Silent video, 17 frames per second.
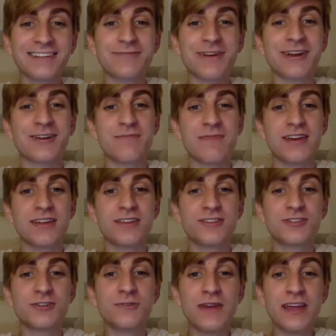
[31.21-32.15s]

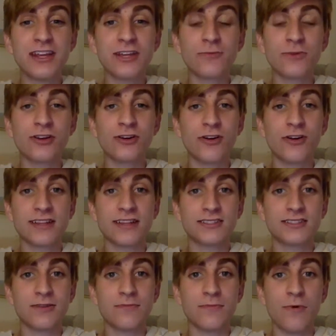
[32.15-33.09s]
recommend to any reader at
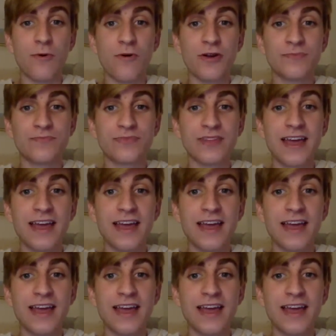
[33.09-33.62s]
some point,